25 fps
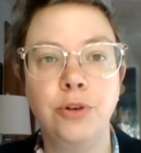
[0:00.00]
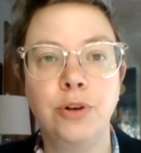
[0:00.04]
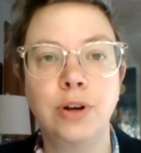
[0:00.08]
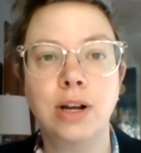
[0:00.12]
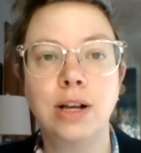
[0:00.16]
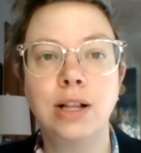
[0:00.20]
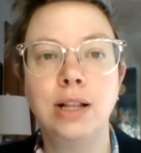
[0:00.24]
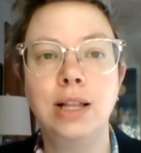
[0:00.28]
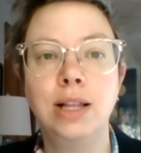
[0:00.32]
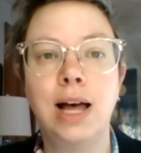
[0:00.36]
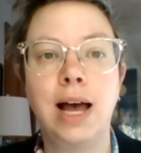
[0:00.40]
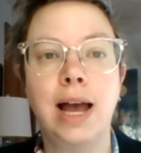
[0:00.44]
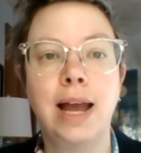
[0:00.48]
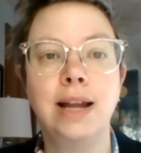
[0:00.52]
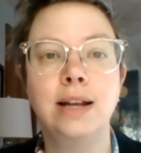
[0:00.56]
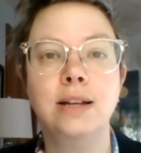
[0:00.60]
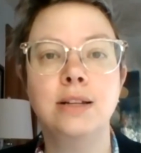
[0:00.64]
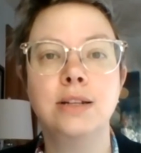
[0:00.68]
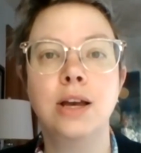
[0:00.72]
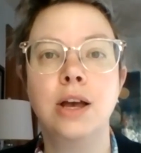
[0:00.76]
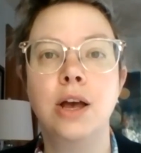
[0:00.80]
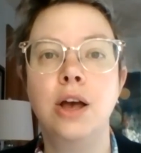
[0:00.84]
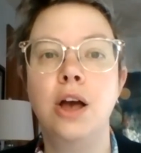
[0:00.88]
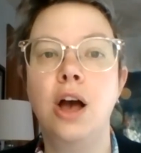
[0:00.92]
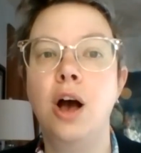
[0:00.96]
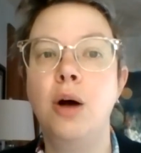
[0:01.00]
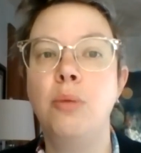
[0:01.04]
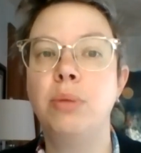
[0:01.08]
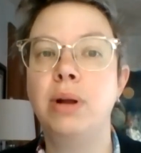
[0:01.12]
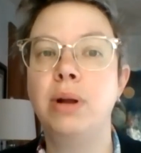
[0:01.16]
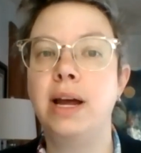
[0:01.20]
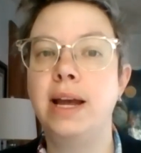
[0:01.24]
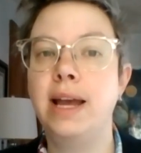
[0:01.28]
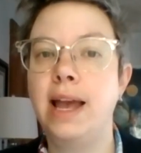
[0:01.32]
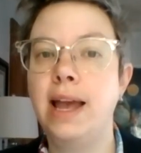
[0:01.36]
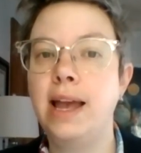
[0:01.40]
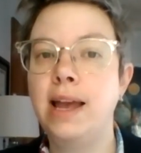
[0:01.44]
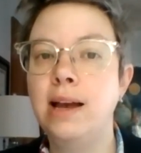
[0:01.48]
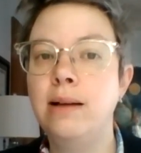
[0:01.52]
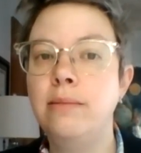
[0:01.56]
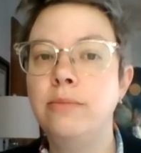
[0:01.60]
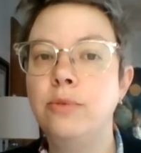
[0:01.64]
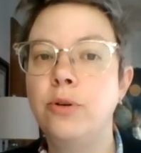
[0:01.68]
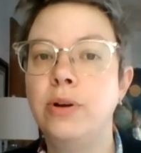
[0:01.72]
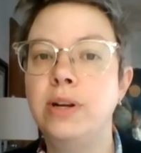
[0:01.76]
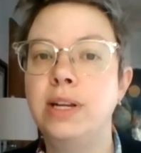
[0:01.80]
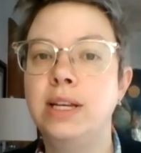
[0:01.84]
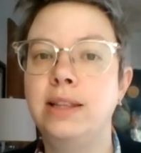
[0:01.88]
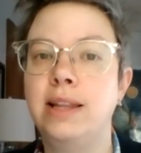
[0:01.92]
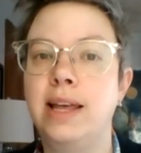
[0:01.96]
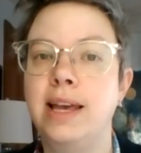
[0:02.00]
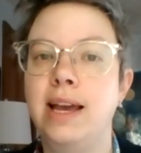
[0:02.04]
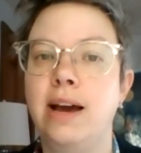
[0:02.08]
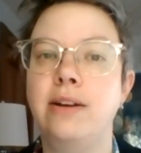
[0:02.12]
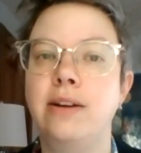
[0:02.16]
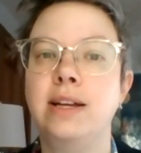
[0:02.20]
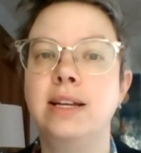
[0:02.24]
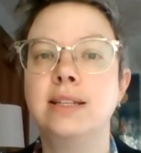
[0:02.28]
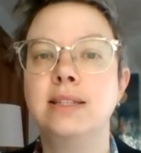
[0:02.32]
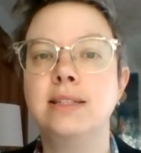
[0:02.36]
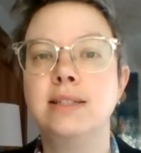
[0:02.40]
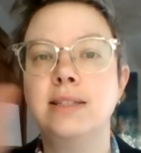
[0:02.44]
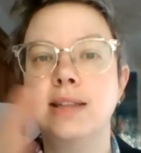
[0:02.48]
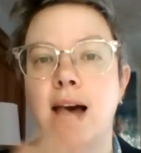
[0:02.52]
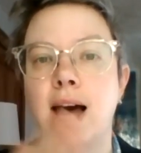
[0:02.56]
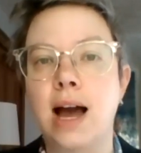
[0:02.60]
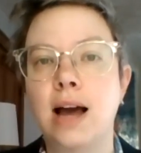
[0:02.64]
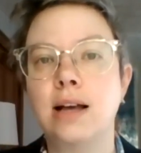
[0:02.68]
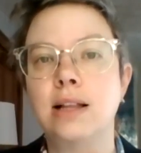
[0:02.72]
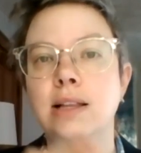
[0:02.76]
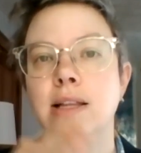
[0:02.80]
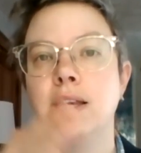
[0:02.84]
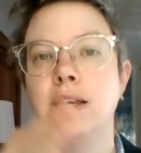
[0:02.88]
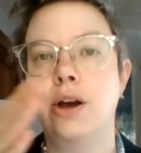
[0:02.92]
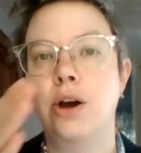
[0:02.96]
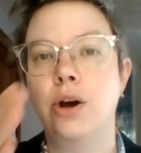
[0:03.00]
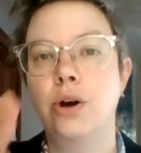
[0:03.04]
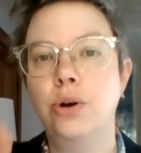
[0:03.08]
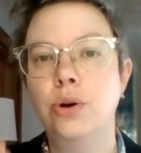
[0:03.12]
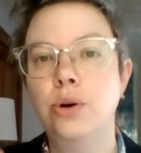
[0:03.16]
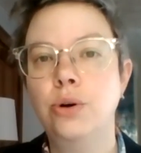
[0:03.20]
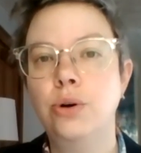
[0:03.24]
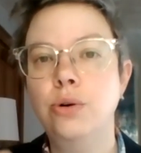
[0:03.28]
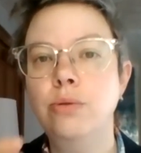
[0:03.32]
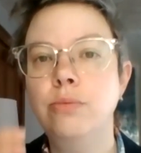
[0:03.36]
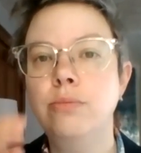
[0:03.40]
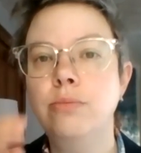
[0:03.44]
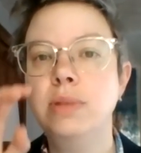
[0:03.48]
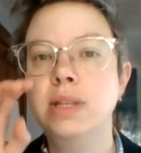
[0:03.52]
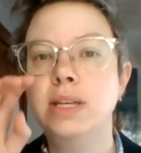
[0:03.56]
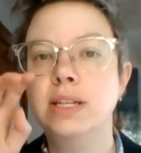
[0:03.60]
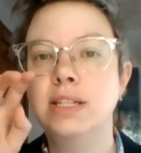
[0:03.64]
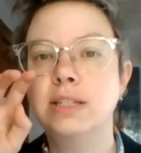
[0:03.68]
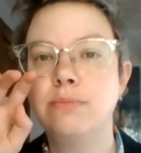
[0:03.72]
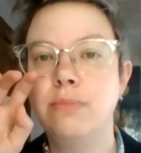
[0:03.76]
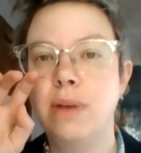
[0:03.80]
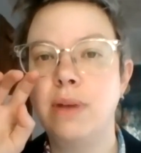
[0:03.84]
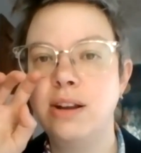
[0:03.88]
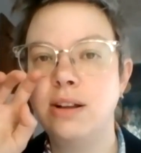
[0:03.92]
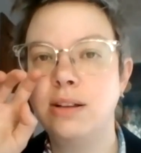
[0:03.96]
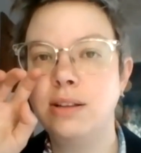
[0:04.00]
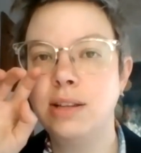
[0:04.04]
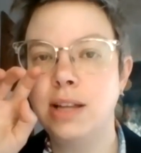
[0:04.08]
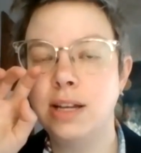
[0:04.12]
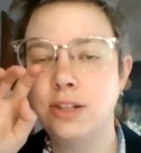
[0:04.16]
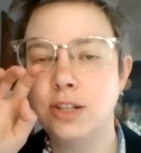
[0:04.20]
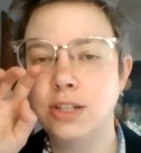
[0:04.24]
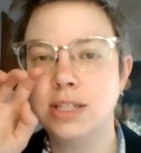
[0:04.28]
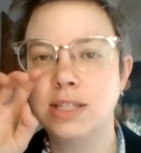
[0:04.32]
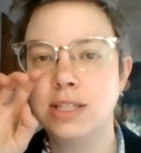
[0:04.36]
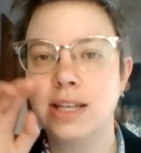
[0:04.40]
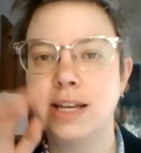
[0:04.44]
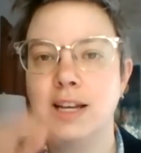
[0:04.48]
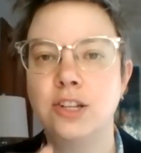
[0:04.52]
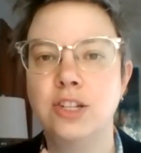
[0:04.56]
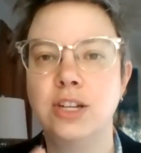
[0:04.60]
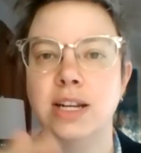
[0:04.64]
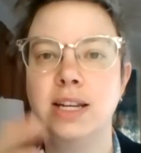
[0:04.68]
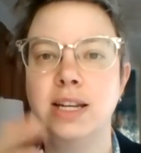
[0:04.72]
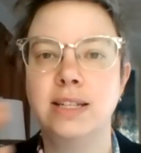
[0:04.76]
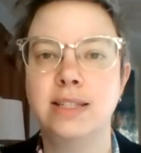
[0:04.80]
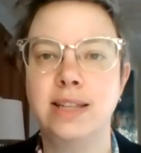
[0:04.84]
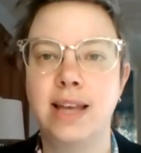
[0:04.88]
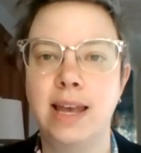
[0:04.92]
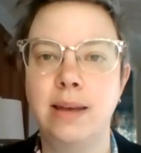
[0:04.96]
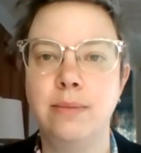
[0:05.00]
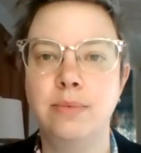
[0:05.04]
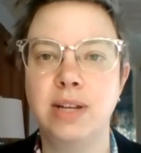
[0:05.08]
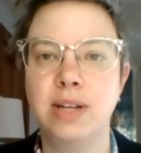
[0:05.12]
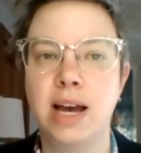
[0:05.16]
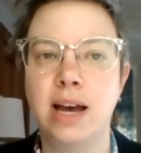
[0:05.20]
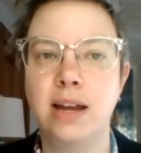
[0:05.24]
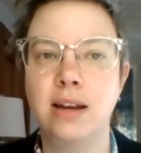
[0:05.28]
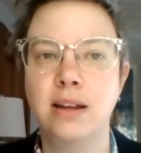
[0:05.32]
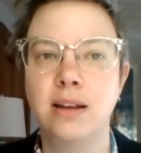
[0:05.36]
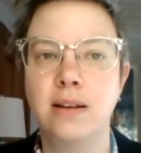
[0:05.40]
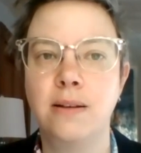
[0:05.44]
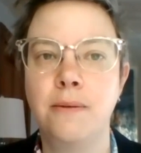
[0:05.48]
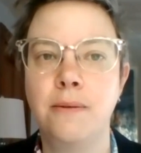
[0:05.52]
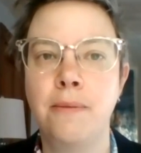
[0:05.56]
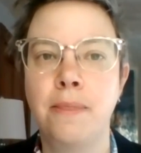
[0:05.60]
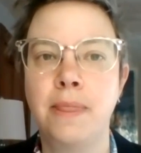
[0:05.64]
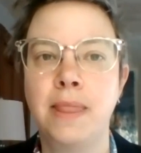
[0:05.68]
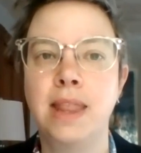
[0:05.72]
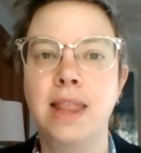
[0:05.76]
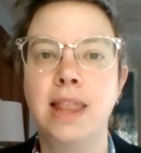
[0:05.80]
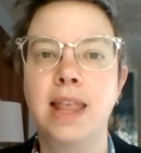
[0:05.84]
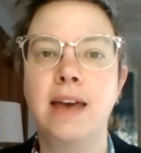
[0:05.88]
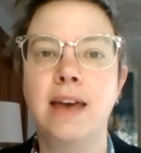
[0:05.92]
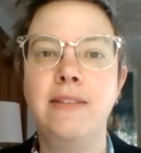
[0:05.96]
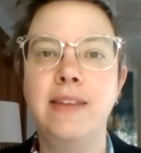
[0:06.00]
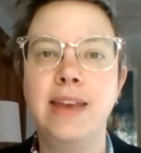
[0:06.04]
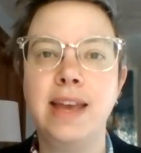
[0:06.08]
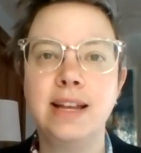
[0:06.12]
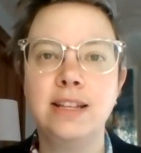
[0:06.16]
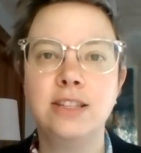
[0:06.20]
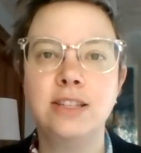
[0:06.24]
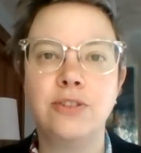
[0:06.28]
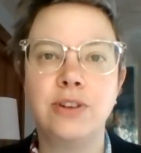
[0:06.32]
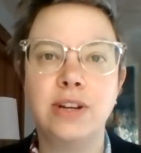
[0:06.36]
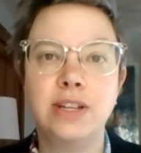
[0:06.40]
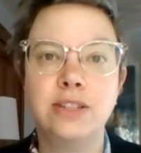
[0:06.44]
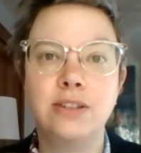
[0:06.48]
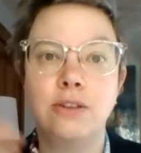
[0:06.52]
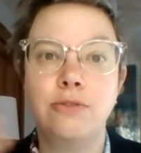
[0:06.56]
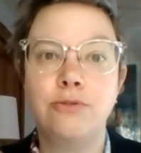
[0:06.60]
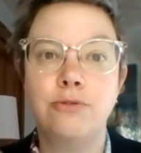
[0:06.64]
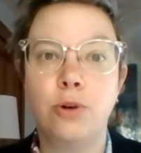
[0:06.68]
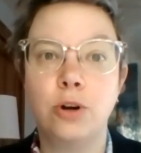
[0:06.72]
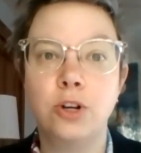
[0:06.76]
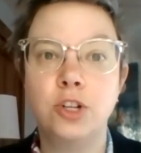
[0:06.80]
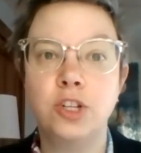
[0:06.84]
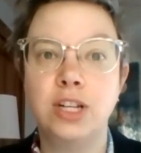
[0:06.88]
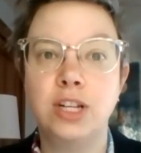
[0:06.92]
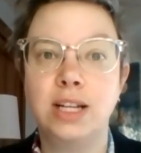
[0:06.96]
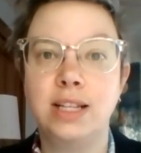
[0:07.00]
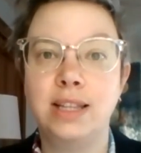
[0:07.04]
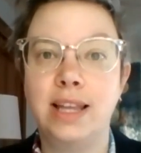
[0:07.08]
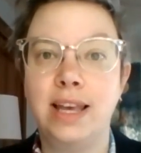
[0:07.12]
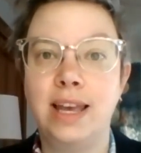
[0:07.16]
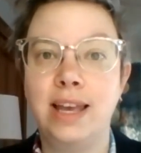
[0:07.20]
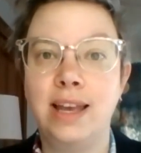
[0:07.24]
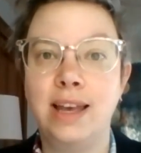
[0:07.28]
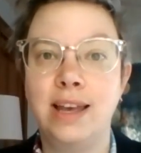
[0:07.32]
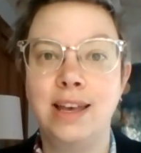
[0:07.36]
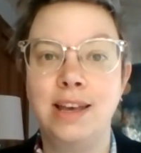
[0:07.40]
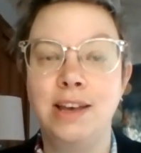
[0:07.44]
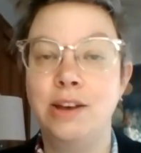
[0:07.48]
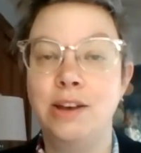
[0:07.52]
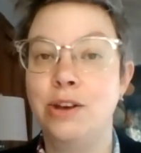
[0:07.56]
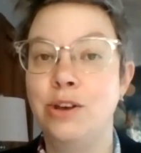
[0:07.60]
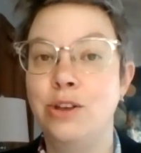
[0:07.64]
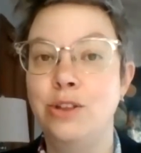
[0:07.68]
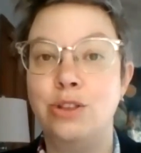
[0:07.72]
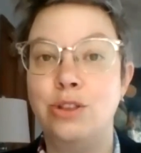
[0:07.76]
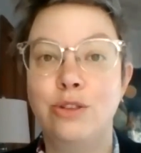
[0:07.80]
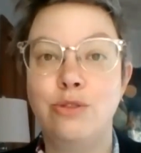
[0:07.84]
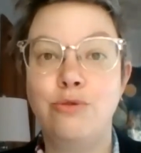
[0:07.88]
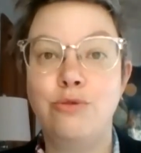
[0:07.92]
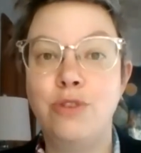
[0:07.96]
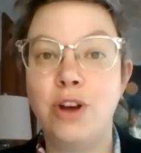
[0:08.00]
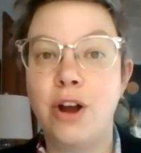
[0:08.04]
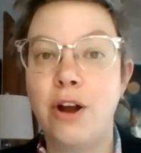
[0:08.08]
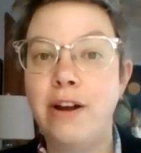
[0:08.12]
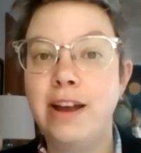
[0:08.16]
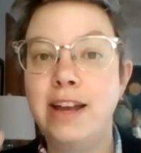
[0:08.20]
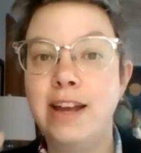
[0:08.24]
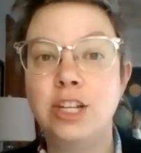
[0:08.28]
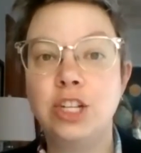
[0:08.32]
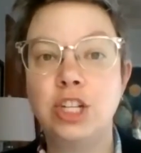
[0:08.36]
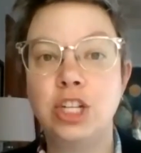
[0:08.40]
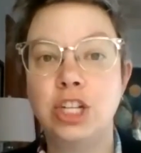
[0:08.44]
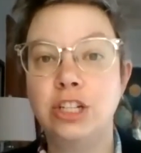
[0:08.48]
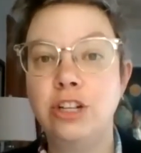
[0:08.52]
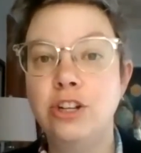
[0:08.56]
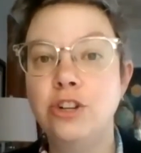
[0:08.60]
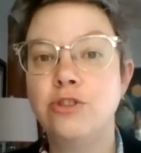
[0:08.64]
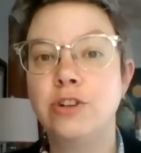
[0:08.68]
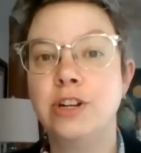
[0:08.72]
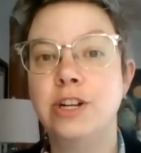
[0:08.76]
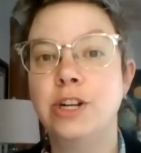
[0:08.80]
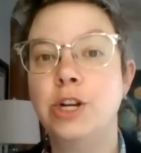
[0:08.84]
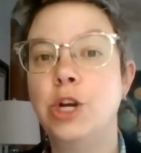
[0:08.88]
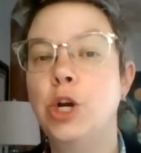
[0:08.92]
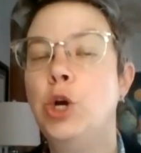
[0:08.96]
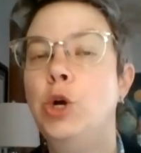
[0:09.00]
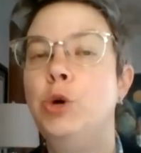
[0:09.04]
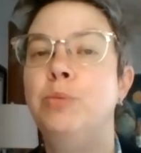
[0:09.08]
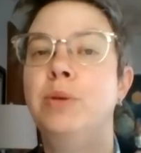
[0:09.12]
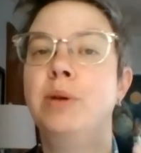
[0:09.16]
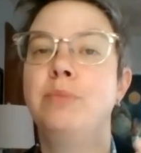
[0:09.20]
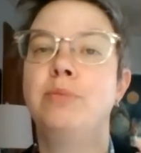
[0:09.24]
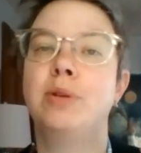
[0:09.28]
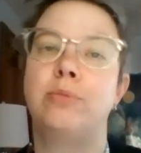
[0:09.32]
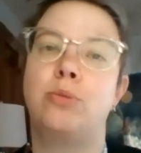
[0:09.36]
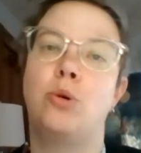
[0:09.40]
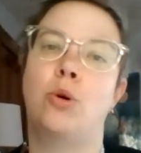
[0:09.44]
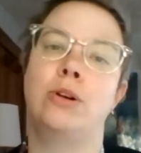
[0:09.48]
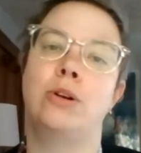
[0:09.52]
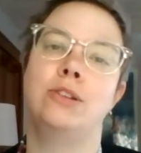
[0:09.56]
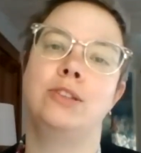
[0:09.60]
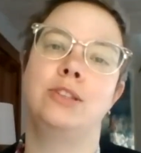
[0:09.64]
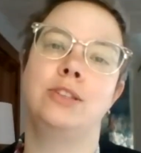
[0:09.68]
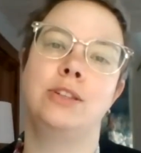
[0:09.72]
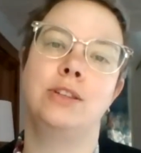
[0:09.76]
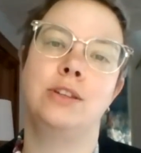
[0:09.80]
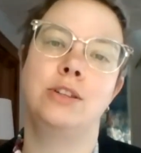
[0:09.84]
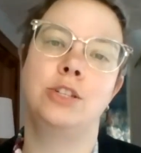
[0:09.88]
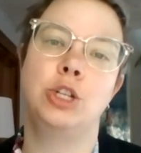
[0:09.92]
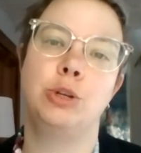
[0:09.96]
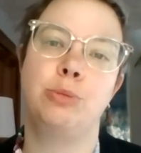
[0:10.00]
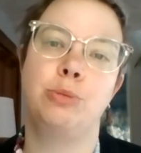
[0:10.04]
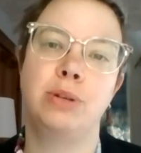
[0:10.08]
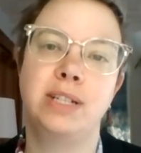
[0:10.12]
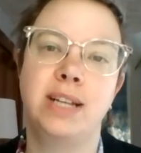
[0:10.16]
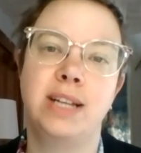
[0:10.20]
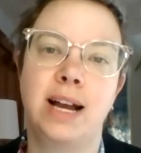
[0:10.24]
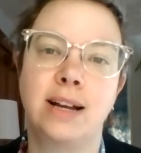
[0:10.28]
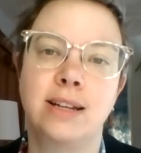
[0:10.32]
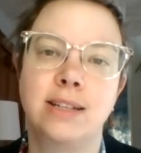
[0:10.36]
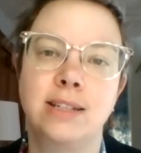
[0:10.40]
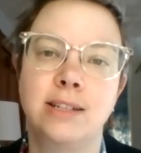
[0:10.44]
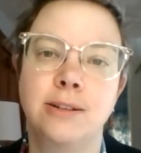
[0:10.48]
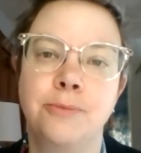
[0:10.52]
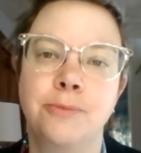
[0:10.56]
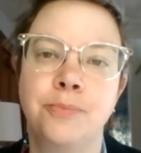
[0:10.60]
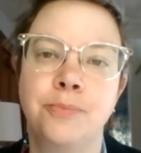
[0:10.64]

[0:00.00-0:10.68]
inclined, but I am going to lay out exactly whom this model legislation is aimed at. And the answer is, unfortunately, the very children whom it purports to protect: